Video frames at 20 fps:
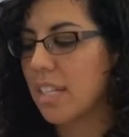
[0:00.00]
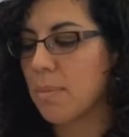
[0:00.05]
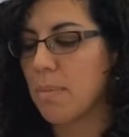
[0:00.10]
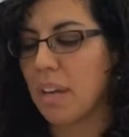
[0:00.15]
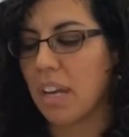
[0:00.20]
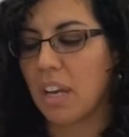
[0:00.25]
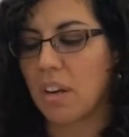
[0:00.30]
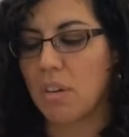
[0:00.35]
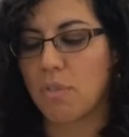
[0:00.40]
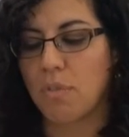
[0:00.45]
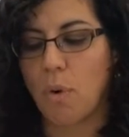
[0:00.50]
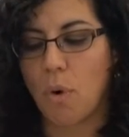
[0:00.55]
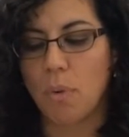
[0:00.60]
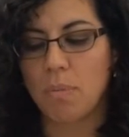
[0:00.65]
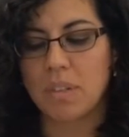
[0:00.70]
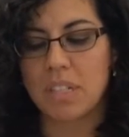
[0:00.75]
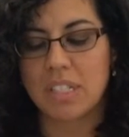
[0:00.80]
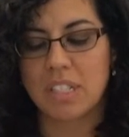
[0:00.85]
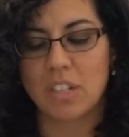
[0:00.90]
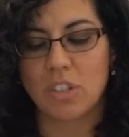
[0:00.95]
to make
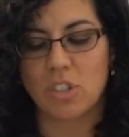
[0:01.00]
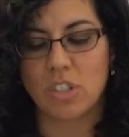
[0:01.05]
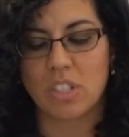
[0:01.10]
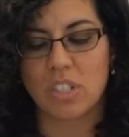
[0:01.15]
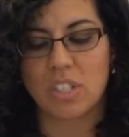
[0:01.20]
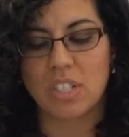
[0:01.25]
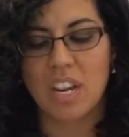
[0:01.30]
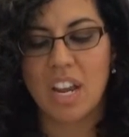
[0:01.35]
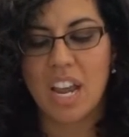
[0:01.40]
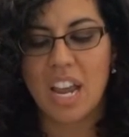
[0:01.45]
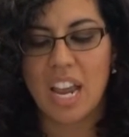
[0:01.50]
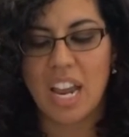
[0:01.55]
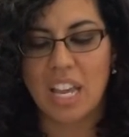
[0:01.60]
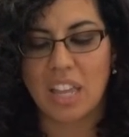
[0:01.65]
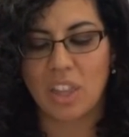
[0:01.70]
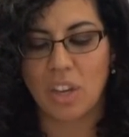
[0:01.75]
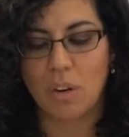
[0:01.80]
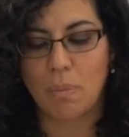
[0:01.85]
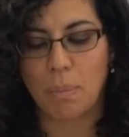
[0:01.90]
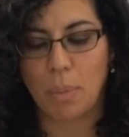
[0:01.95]
informed decisions
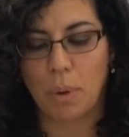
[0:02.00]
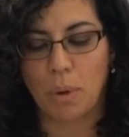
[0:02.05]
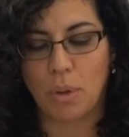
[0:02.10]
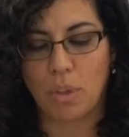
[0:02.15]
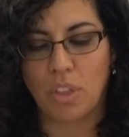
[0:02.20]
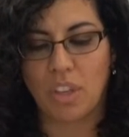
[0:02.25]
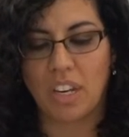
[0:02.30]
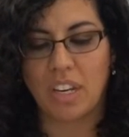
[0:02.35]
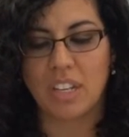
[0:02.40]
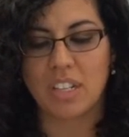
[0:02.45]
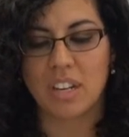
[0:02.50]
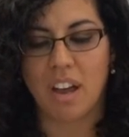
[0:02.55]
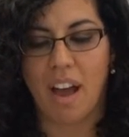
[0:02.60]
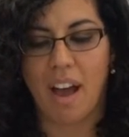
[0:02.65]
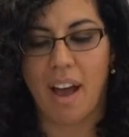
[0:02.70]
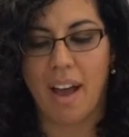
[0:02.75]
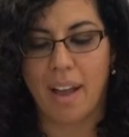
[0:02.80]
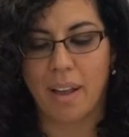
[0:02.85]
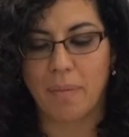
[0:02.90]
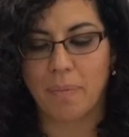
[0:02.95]
in their birthing
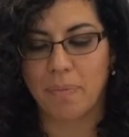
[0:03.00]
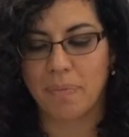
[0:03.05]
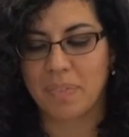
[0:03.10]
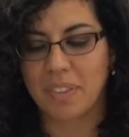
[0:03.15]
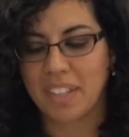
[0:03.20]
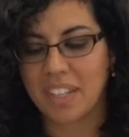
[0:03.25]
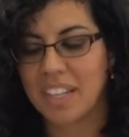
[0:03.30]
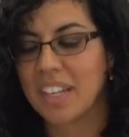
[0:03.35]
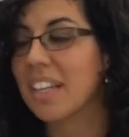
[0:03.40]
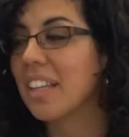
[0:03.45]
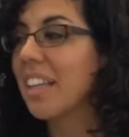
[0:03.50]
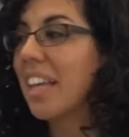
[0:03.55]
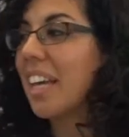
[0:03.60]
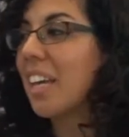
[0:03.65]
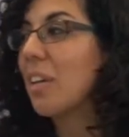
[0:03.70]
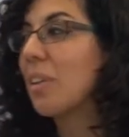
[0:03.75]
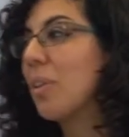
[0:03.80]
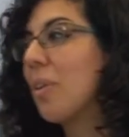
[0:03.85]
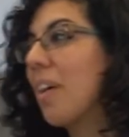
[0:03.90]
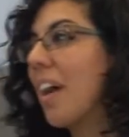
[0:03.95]
time.
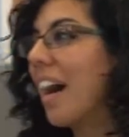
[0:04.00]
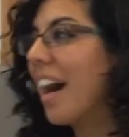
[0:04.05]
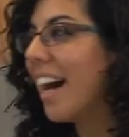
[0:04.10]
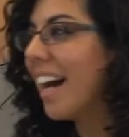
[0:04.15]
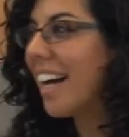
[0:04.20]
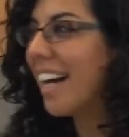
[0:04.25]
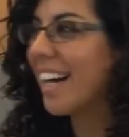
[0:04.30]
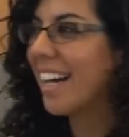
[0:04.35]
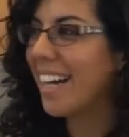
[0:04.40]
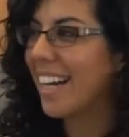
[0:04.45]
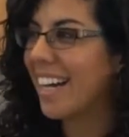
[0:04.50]
Thank you, Lora.